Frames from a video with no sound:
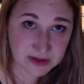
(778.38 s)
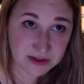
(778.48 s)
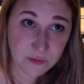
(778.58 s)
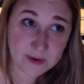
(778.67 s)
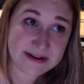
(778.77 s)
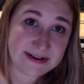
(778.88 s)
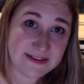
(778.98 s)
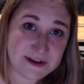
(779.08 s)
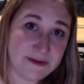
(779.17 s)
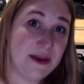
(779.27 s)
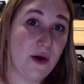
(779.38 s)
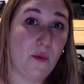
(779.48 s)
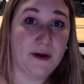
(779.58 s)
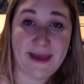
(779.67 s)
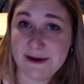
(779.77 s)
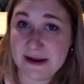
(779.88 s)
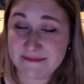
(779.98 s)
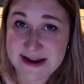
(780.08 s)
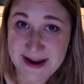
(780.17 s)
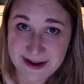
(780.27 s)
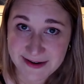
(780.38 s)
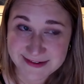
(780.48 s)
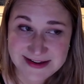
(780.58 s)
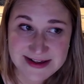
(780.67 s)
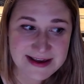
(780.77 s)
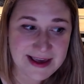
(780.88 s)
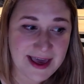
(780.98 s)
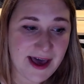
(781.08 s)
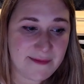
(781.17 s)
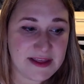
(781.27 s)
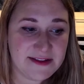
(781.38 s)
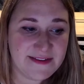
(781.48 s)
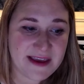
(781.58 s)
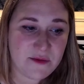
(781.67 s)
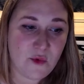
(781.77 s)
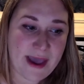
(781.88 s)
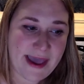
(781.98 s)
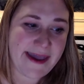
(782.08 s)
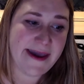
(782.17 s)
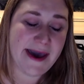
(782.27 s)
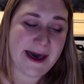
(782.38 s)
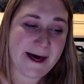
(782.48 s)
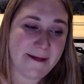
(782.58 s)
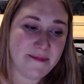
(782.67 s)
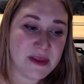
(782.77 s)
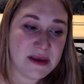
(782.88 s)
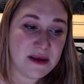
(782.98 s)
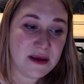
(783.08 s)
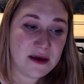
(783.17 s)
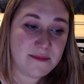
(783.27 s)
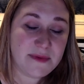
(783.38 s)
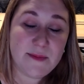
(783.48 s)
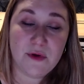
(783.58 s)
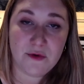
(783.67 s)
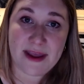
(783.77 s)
you wouldn't necessarily go work out at midnight. In the same way, people who